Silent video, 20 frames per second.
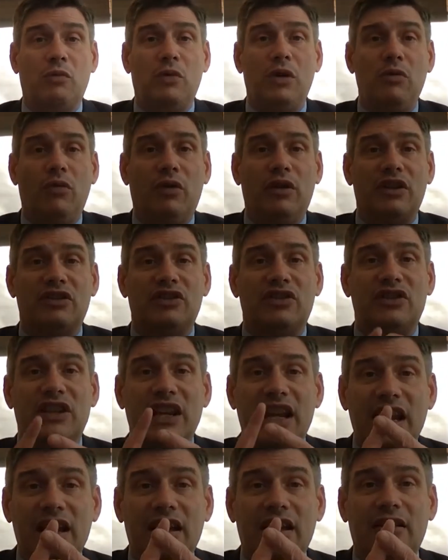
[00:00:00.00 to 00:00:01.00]
we want to
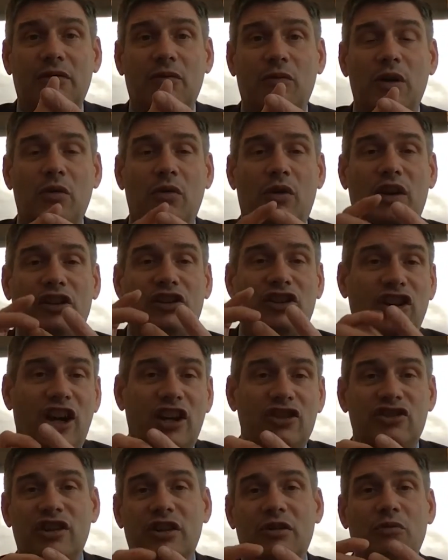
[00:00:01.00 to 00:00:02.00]
see it. We want to
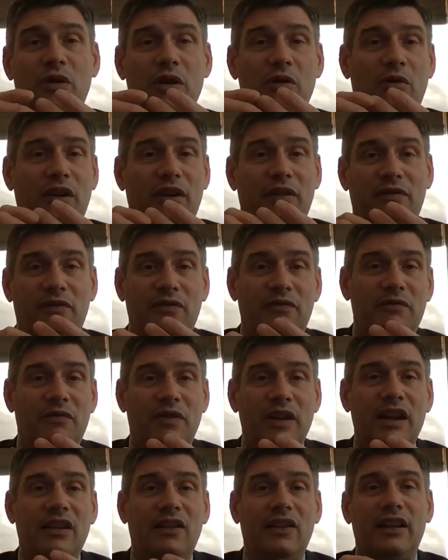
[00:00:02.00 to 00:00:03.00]
touch it. We want to
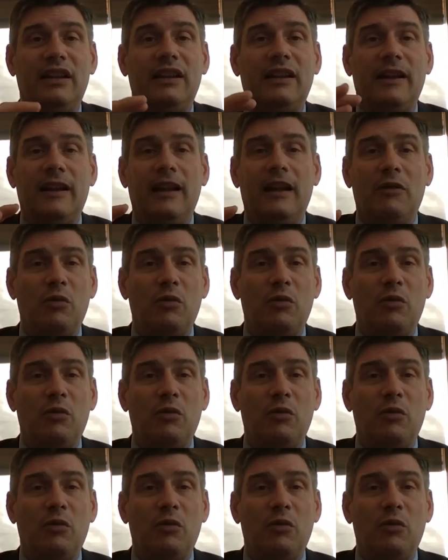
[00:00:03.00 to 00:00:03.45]
feel it.